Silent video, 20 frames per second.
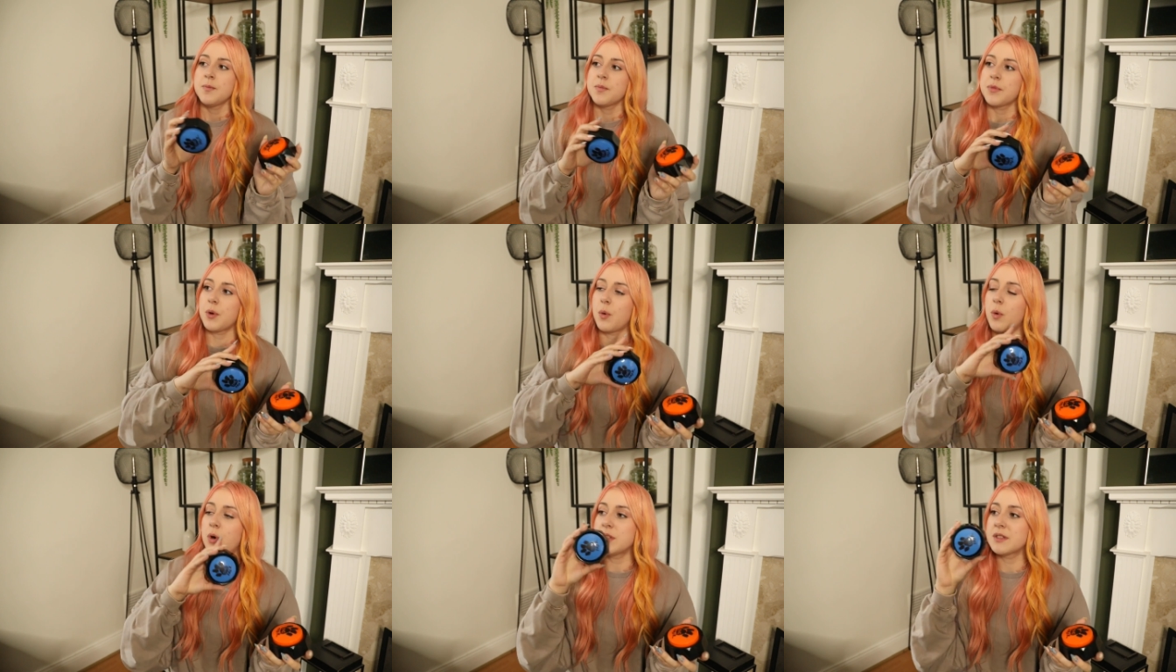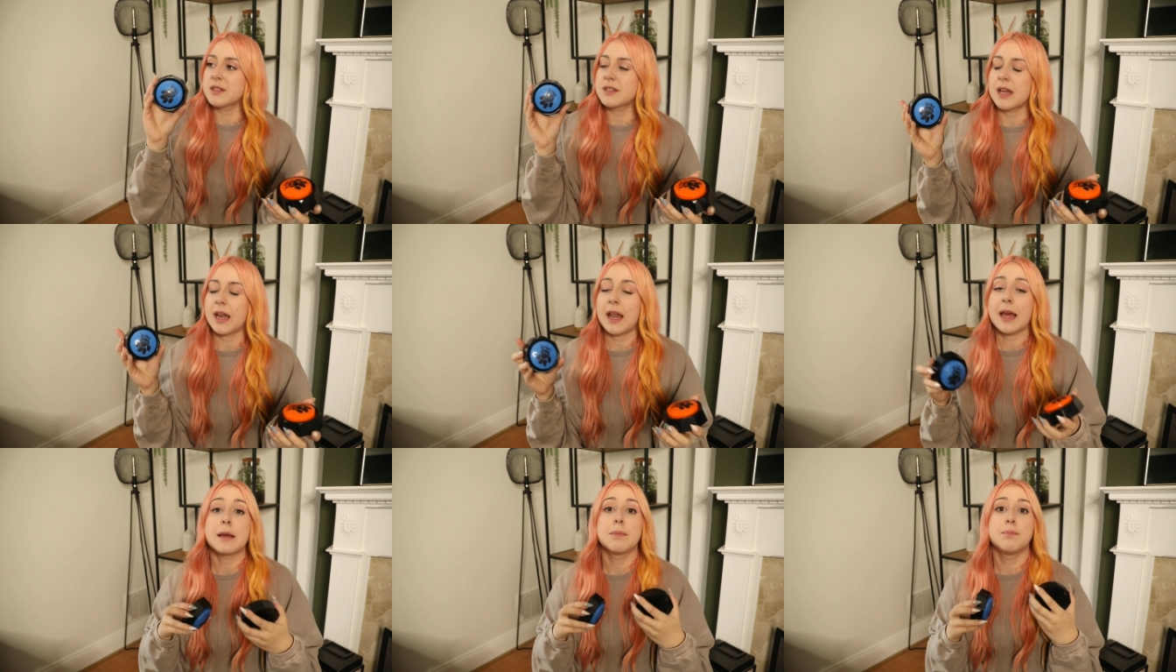The ones
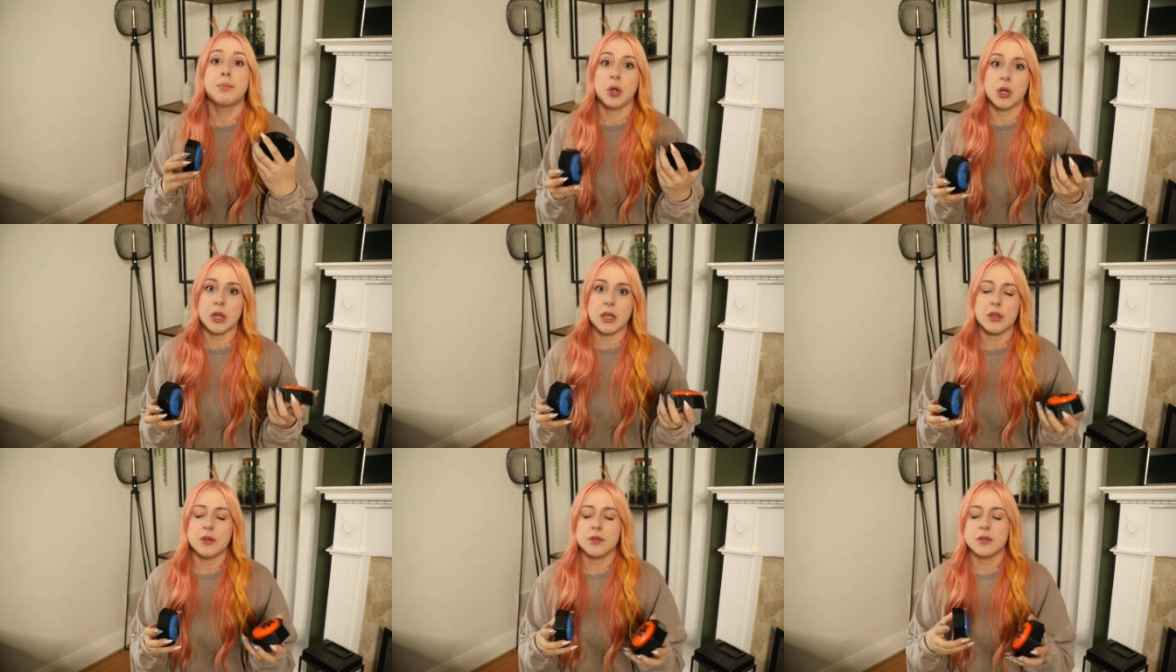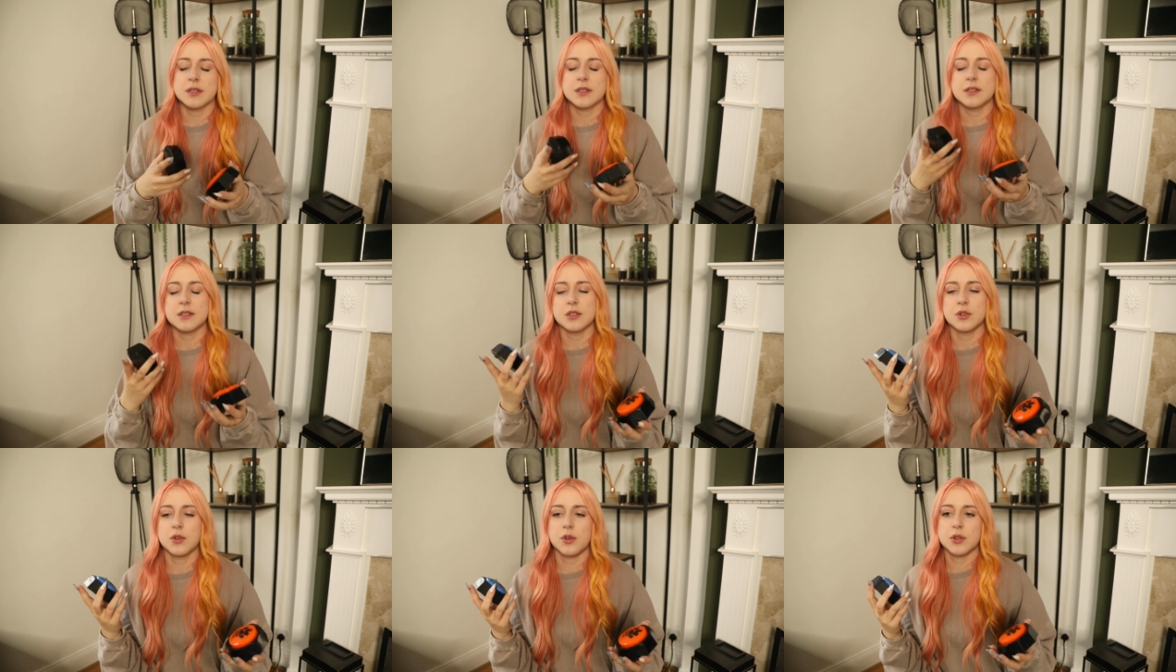that like Bunny
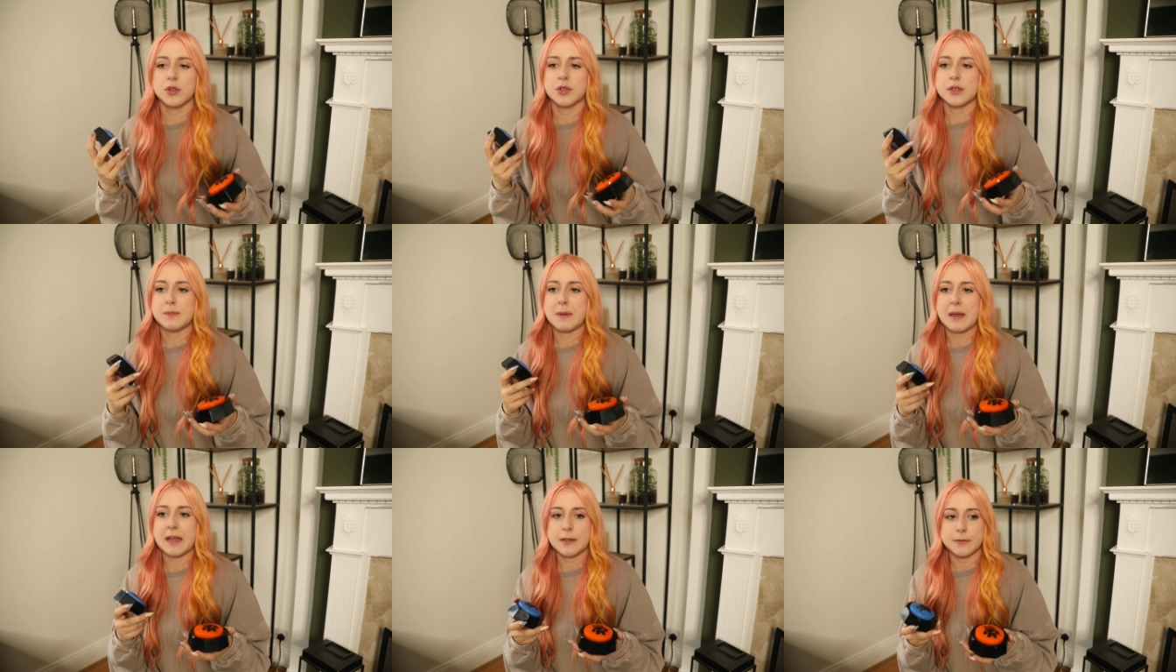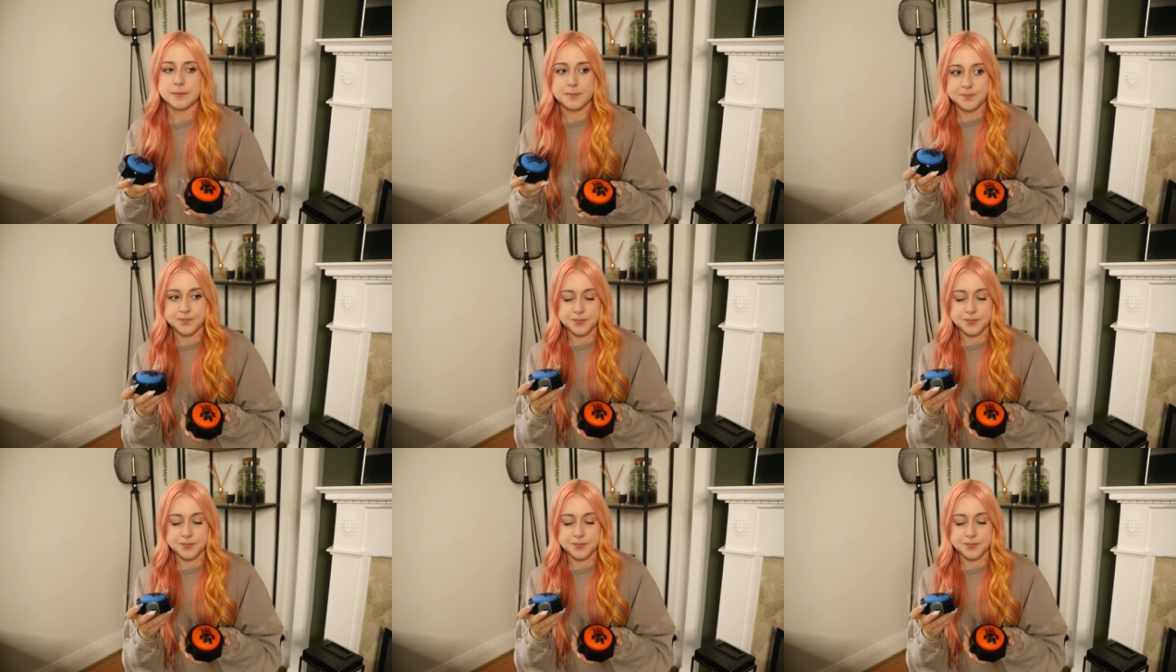uses and all those big